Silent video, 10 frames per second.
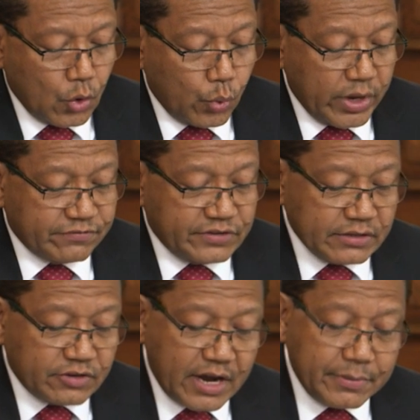We have
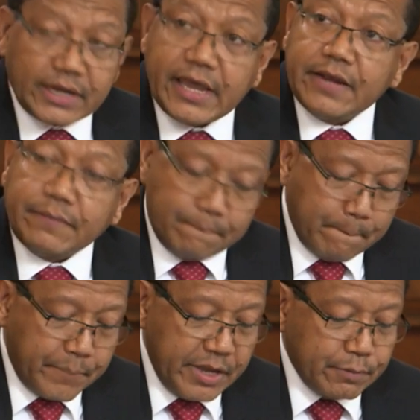seen time and again
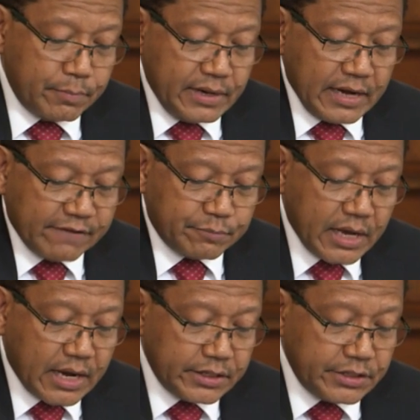people being left
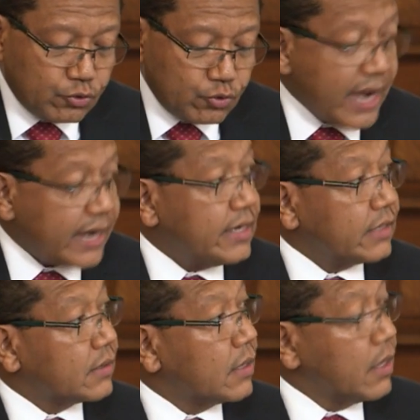behind due to ethnic,